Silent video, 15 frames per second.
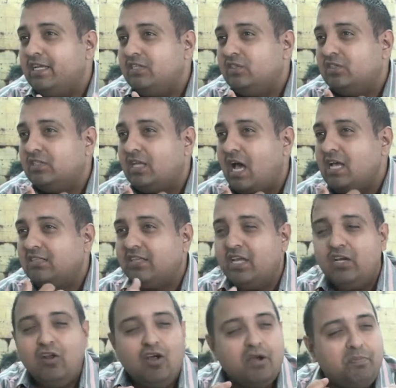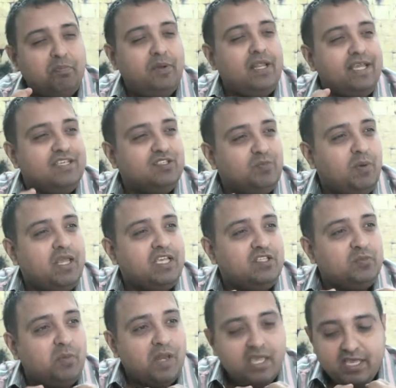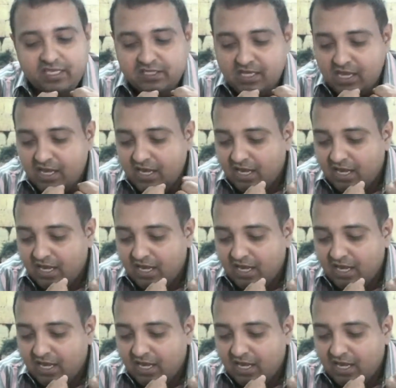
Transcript: He's asking Lord, please, please, please.